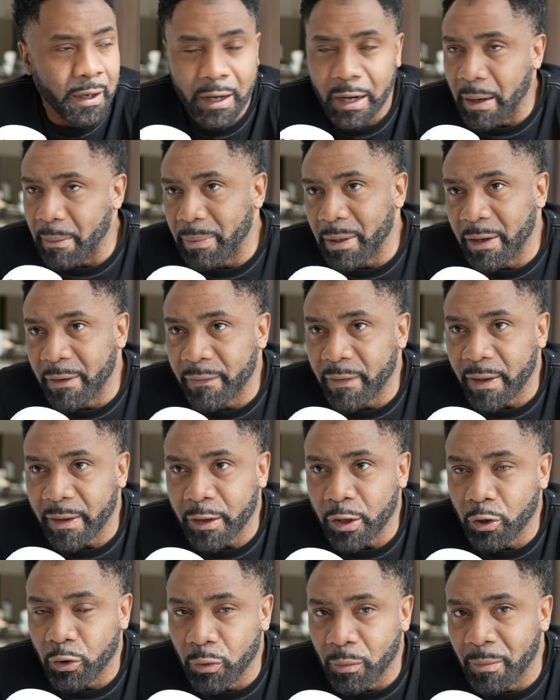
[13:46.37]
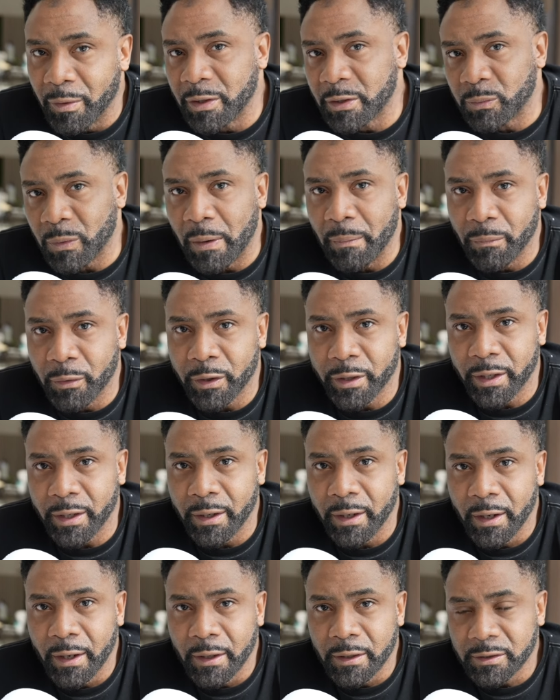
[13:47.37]
I believe that the Ummah is one body.
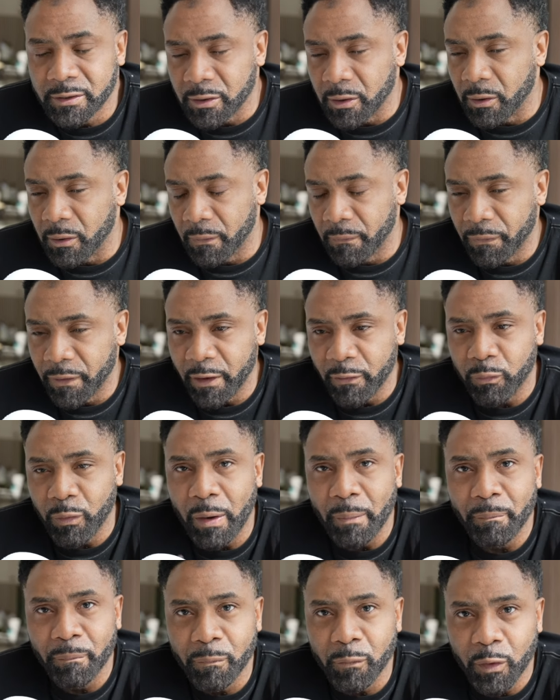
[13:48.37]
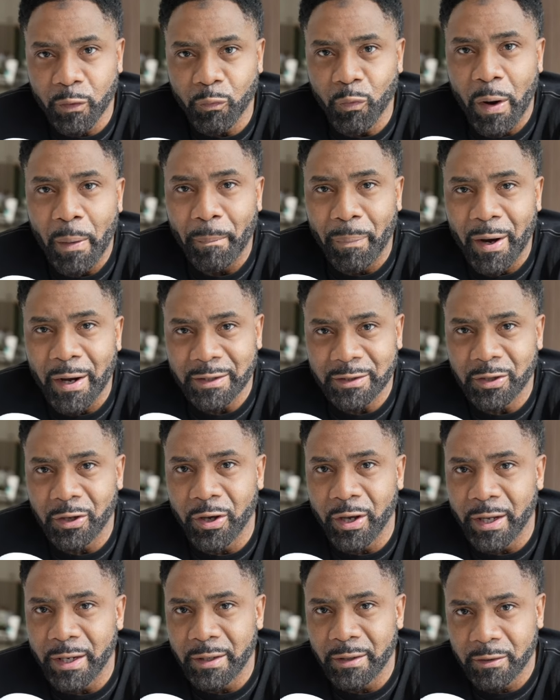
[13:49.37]
So if one if one part's
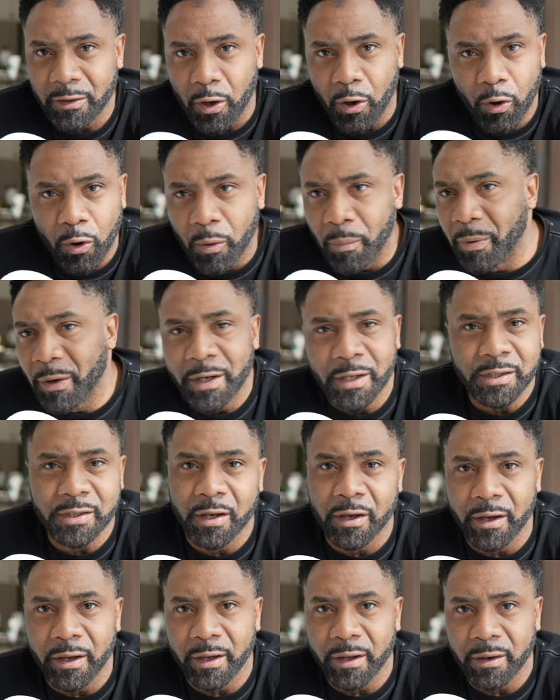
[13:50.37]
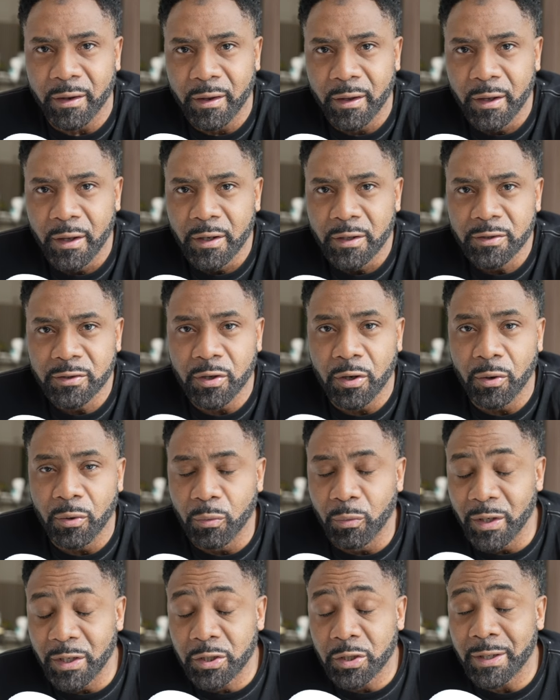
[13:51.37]
hurting, the whole body's hurting. So
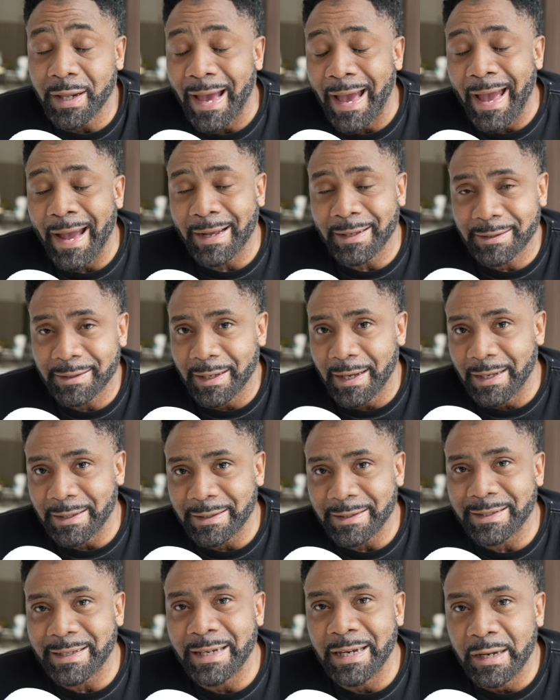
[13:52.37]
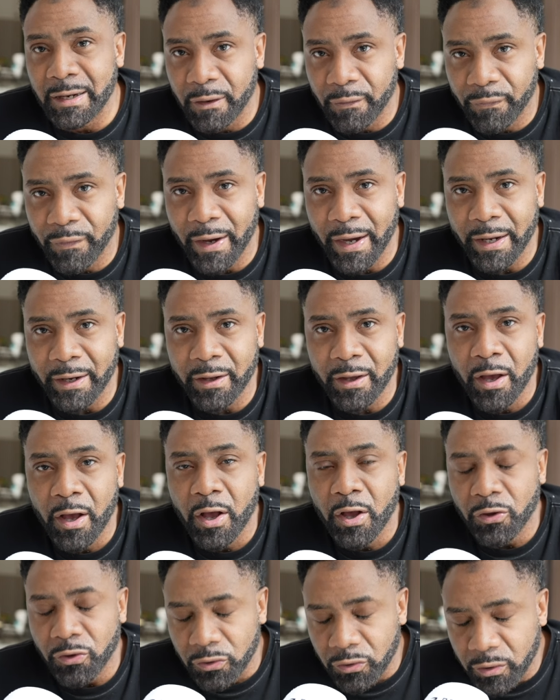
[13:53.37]
we should act as a solidified,
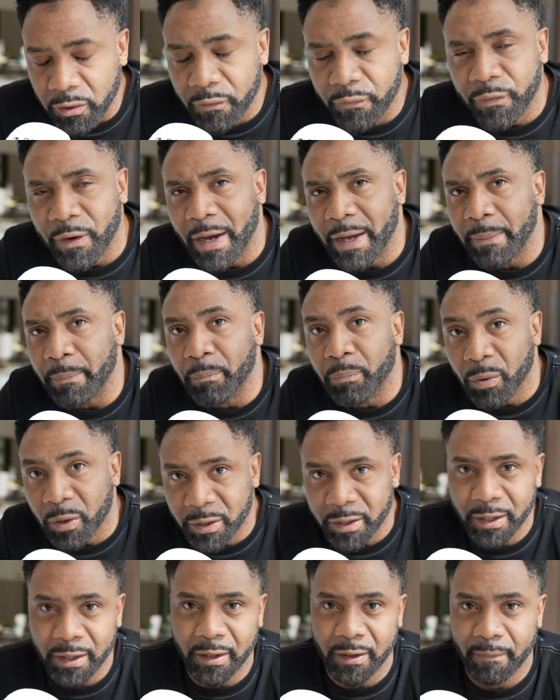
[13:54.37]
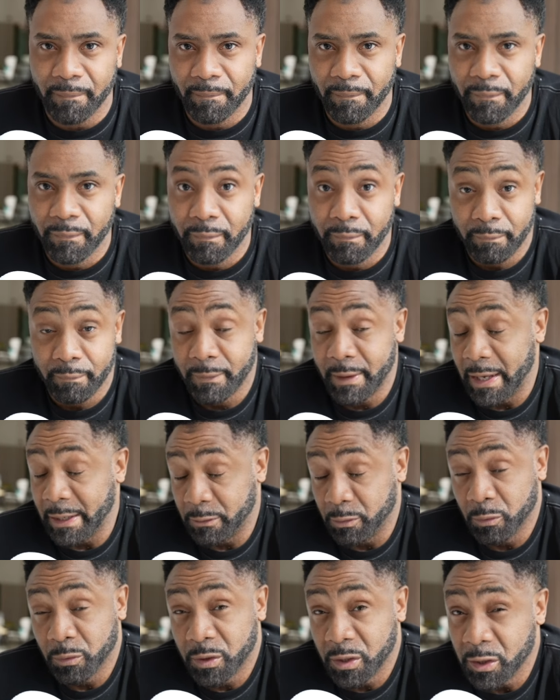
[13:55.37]
unified body.
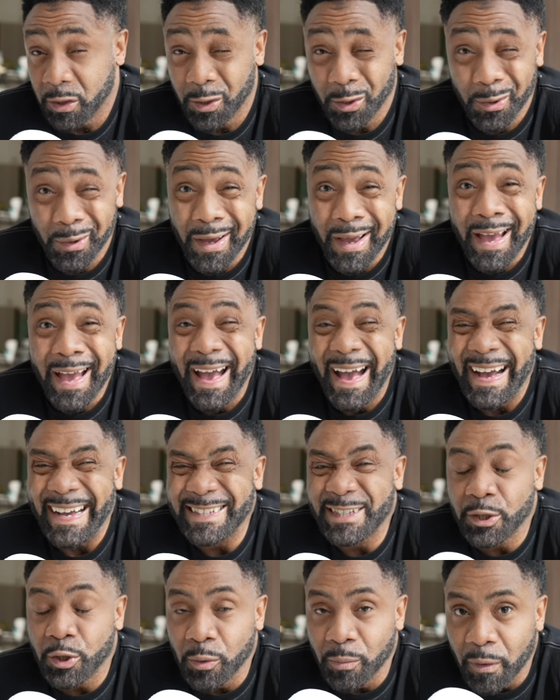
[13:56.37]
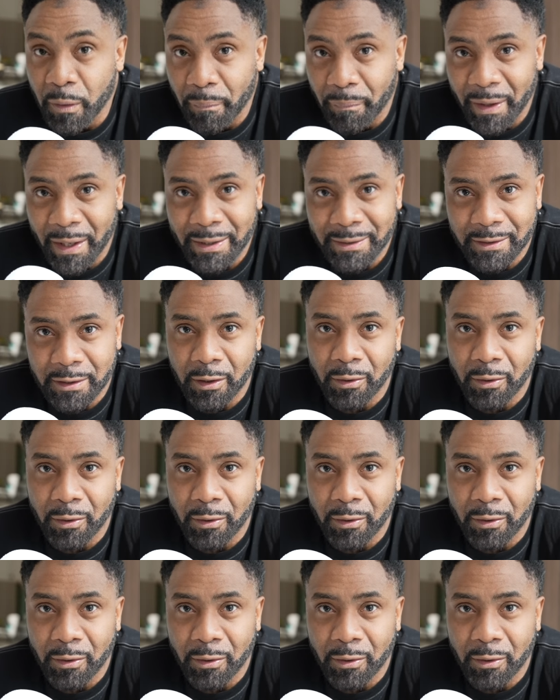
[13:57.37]
That's what we should do as human beings.